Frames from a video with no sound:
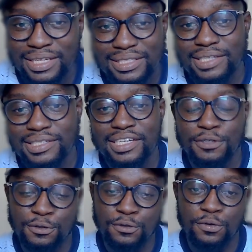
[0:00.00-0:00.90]
Sanchez
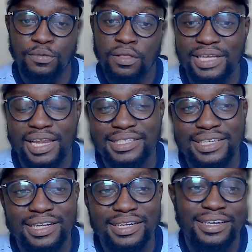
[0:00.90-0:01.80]
also
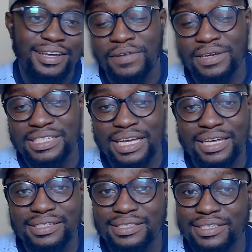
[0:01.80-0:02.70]
selected over
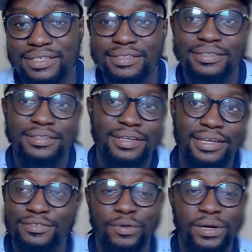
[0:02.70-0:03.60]
Jorgensen.
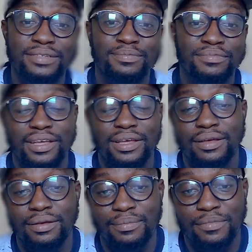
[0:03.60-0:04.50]
And when
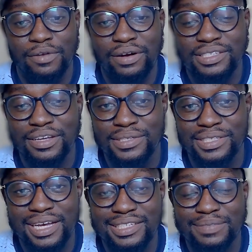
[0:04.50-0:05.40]
Maresca was
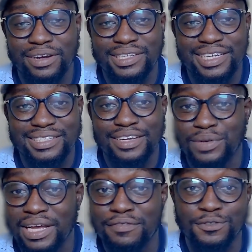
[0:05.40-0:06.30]
asked, Maresca said
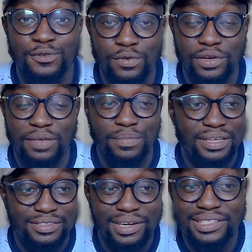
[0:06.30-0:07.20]
we have two
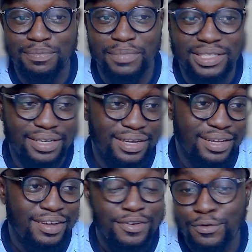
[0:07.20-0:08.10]
goalkeepers, so it doesn't matter
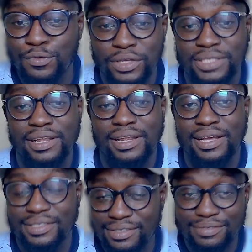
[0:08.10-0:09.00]
who we
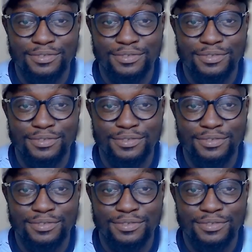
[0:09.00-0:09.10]
select.